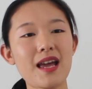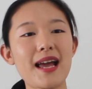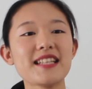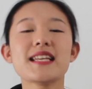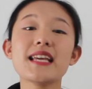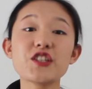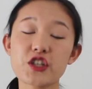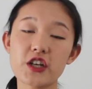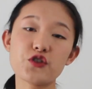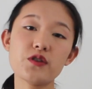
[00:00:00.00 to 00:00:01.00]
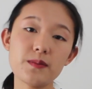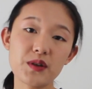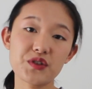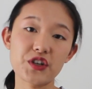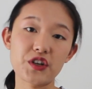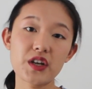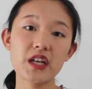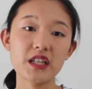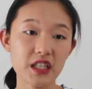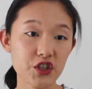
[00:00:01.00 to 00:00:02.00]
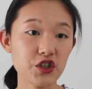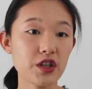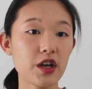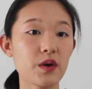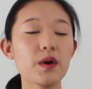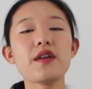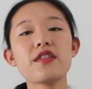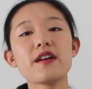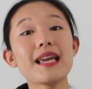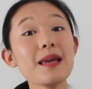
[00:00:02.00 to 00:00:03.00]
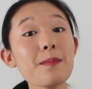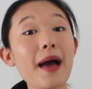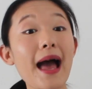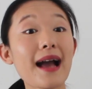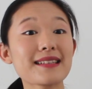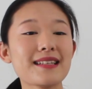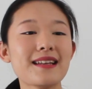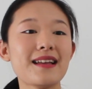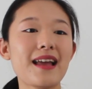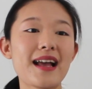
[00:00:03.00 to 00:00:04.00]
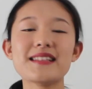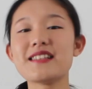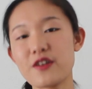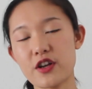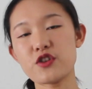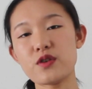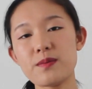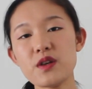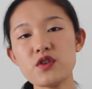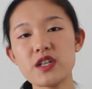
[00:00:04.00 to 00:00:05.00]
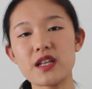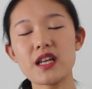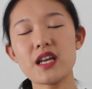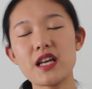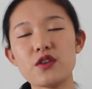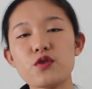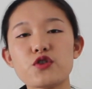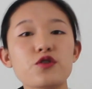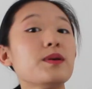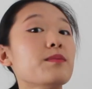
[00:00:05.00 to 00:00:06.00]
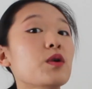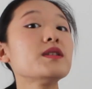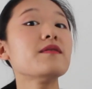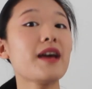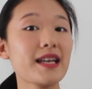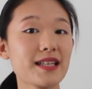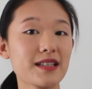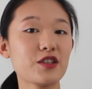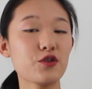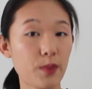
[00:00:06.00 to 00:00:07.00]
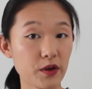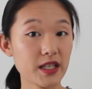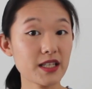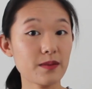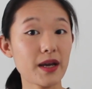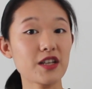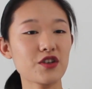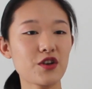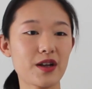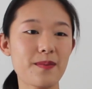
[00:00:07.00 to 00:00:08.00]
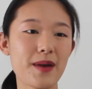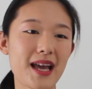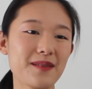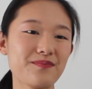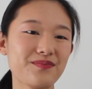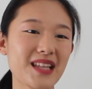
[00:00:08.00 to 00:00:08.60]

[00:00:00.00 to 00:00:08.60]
And each contributor needs to know their impact and their contribution in order to be motivated to participate to your campaign.